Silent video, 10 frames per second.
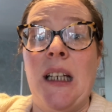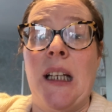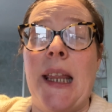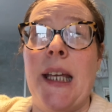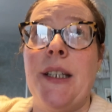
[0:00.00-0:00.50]

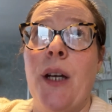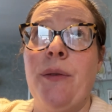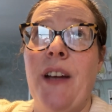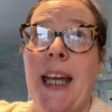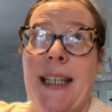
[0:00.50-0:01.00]
They don't
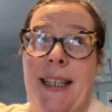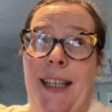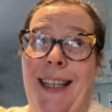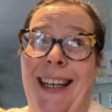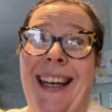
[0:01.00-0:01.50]
fit.
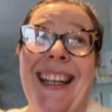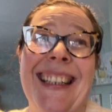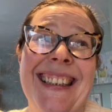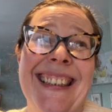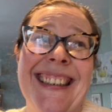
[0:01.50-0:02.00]

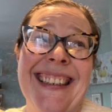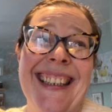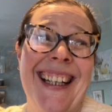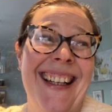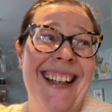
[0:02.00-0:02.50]

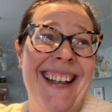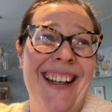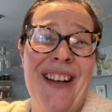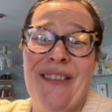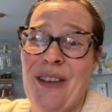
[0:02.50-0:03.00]

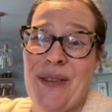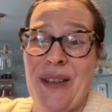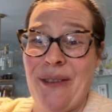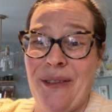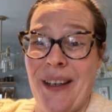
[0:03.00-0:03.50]
Of course they
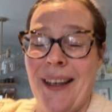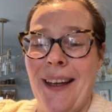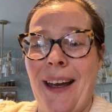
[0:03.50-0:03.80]
don't fit.